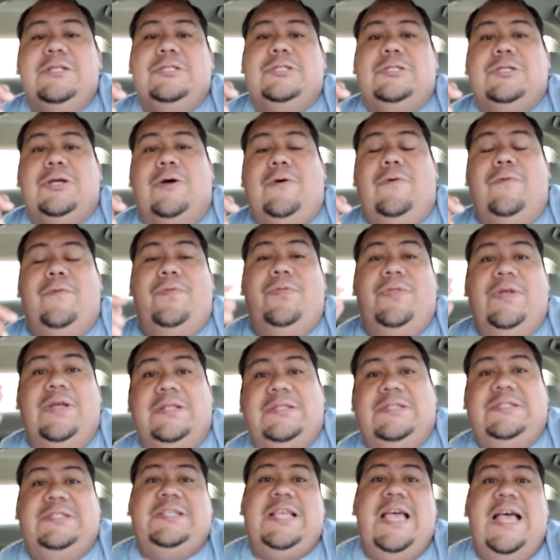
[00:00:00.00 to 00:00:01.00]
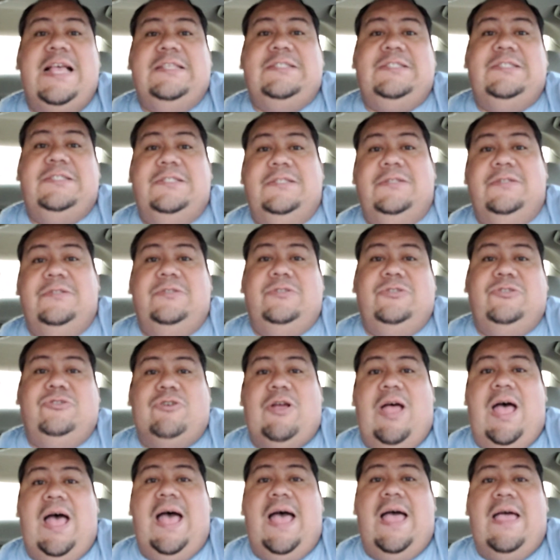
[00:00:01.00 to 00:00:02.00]
So the test
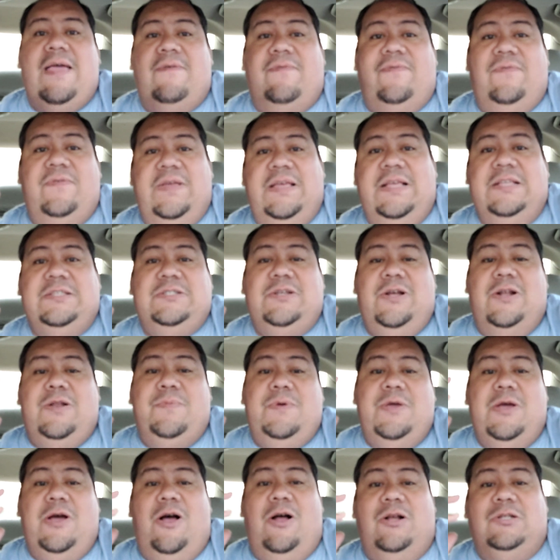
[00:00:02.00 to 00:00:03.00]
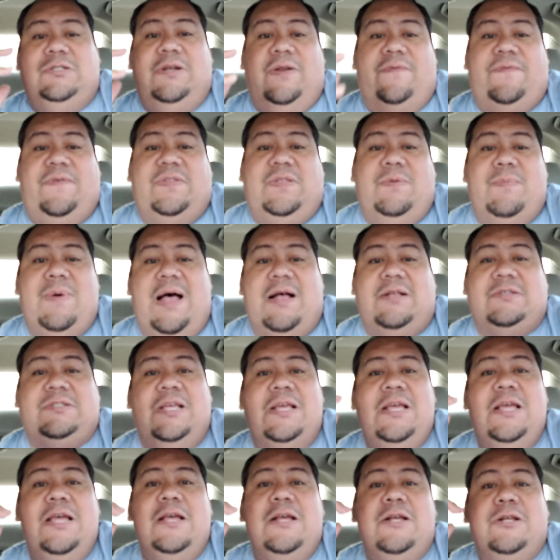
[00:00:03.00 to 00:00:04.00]
drive is going to be 150 miles.
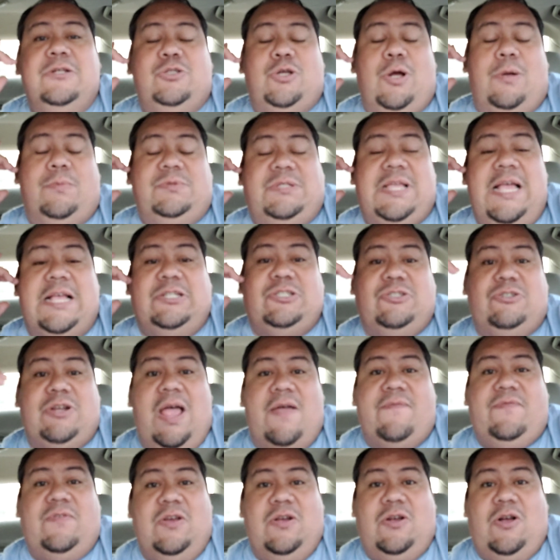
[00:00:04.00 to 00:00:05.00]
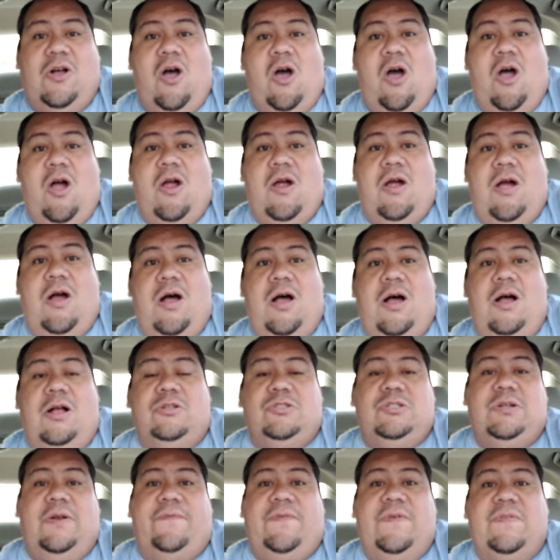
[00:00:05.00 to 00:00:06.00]
So I'm test driving a car,
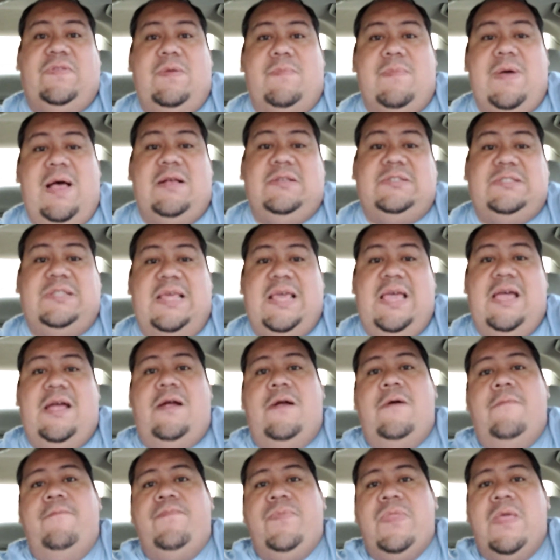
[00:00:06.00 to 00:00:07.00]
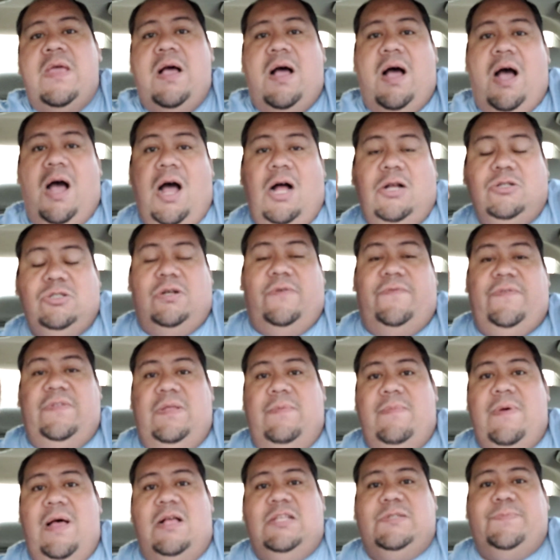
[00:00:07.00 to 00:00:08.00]
150 miles there,
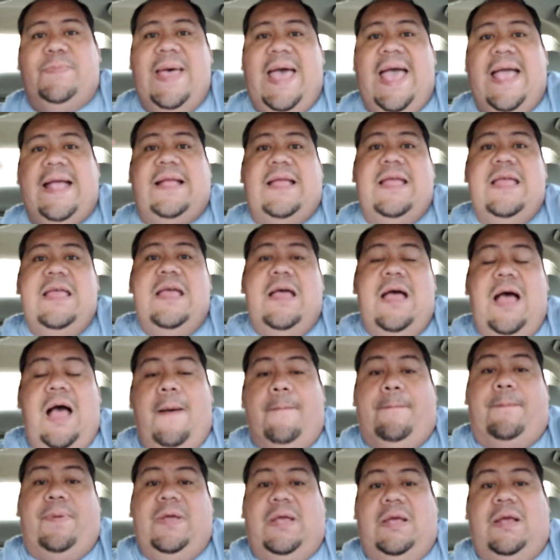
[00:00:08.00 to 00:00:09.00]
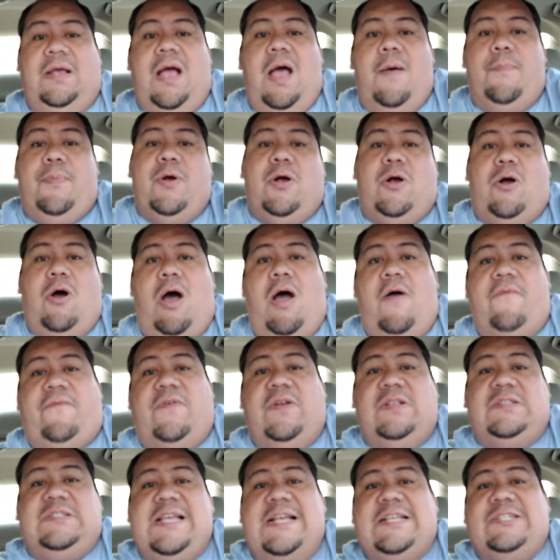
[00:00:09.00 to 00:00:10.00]
150 miles back. I'm picking up a car for
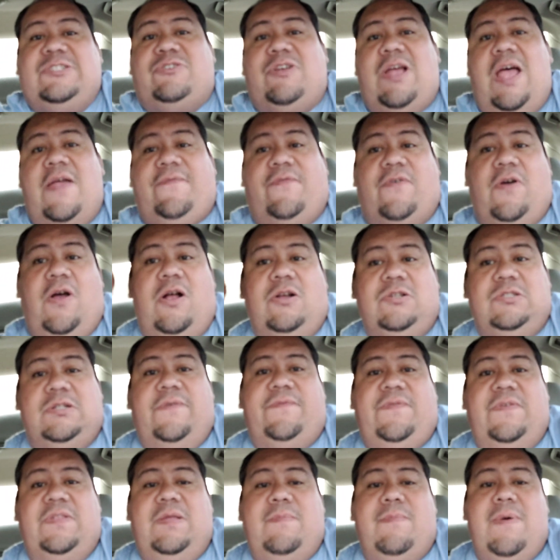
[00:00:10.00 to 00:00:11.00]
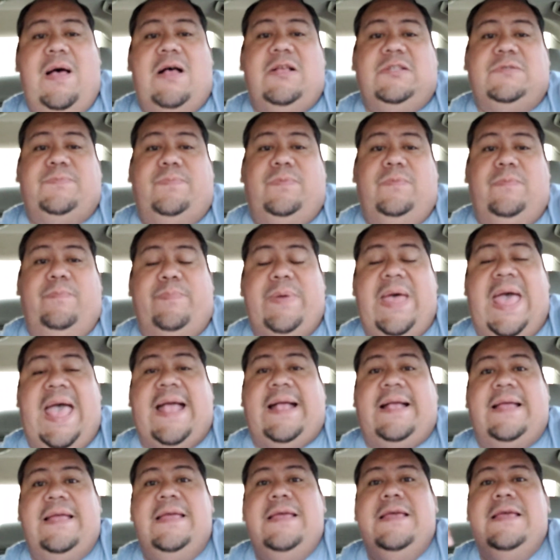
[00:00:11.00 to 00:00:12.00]
a test drive for 150 miles back.
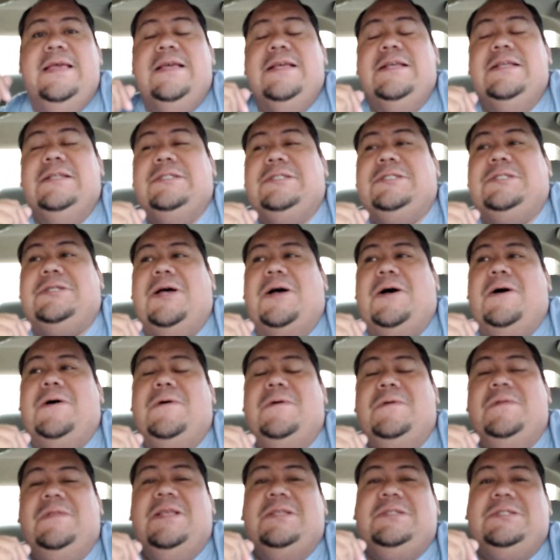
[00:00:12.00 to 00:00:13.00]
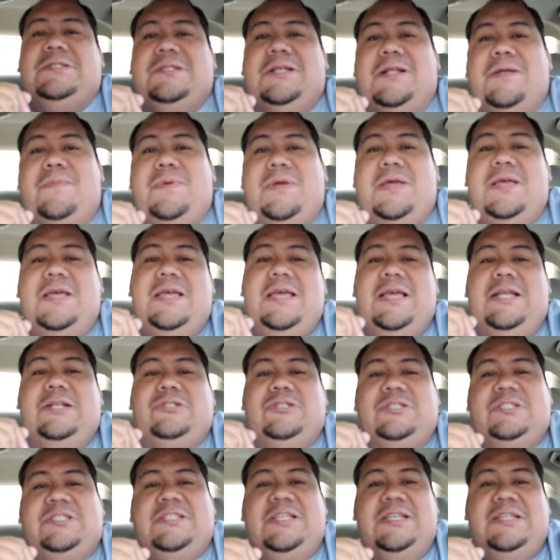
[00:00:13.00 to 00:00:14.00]
So this is going to be an
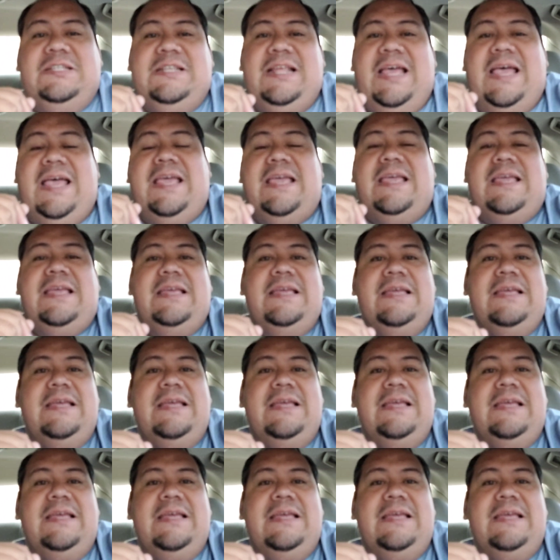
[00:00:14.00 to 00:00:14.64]
interesting day.